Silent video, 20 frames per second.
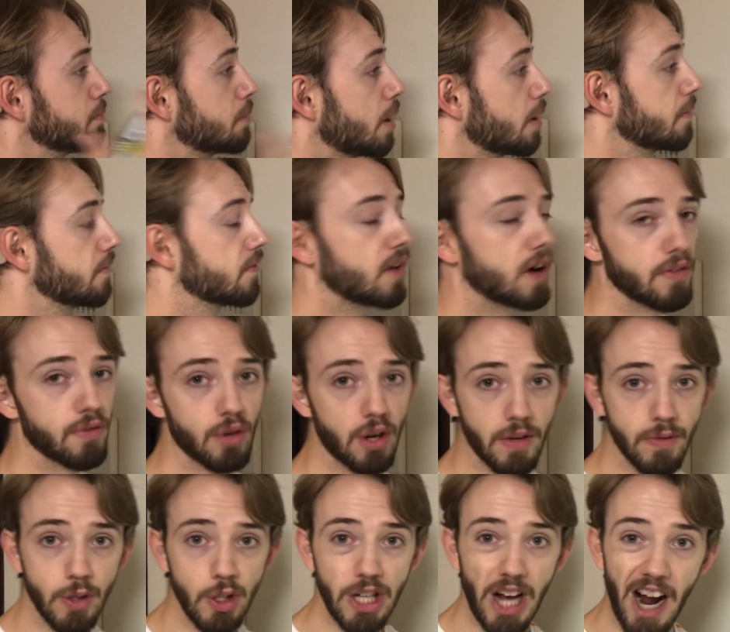Bottom 5
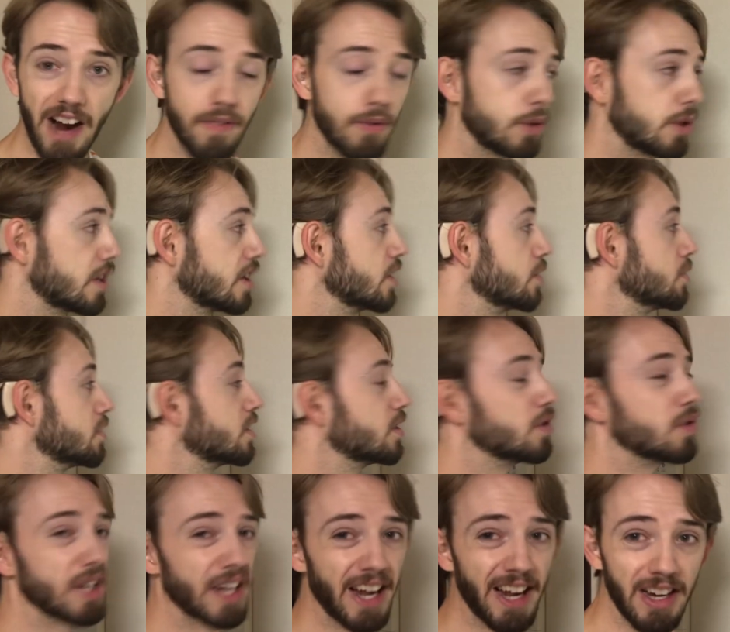drivers after
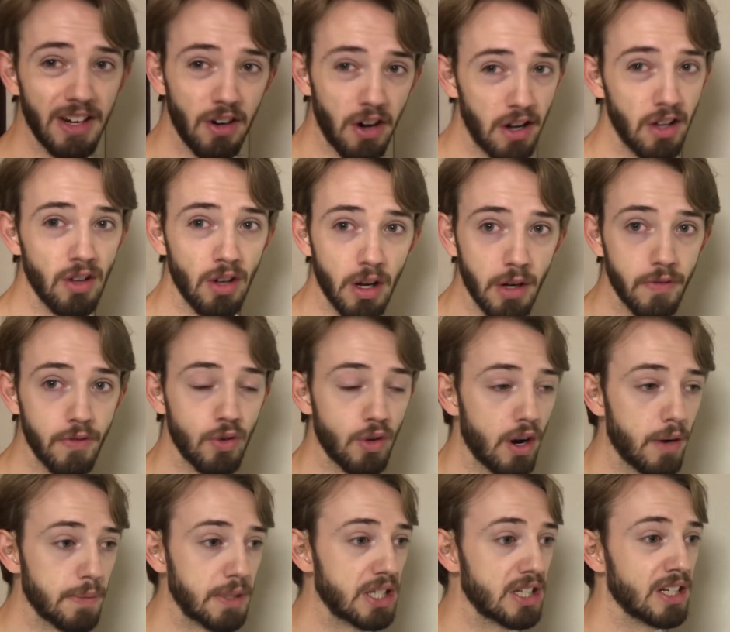Q2, again, not a lot of
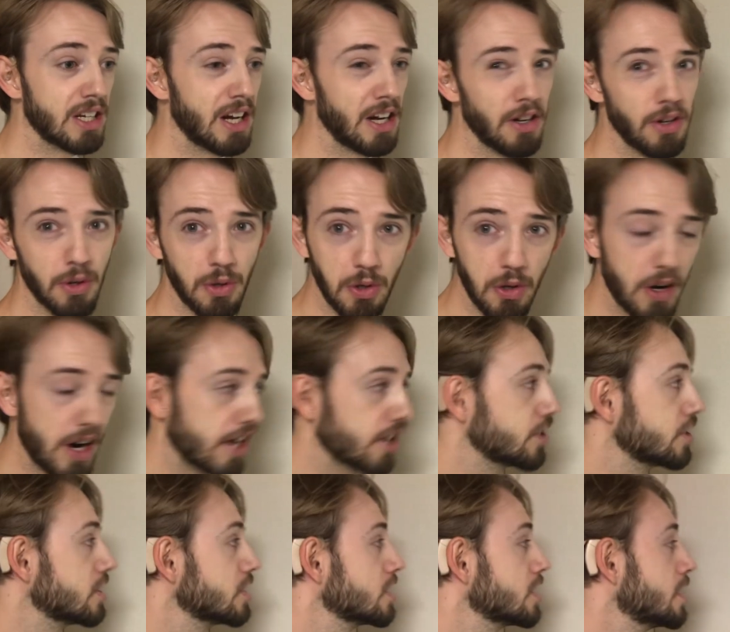drama today, no
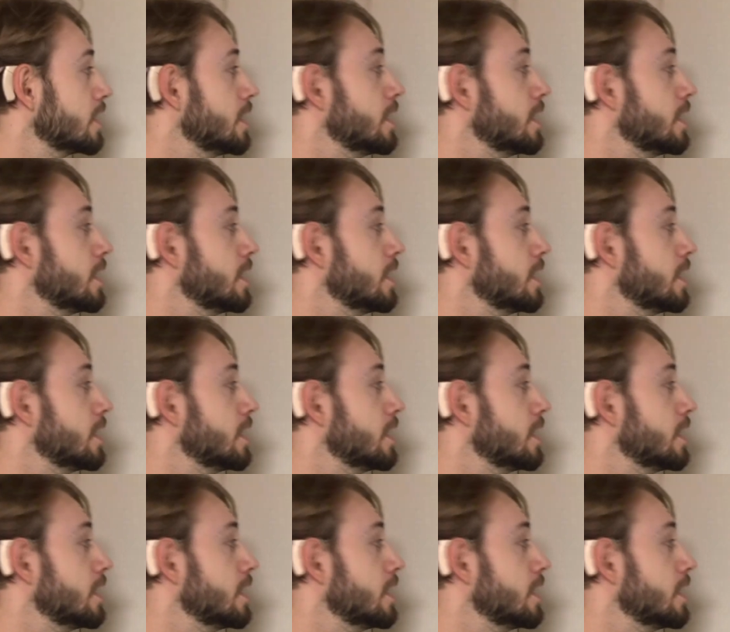crashes.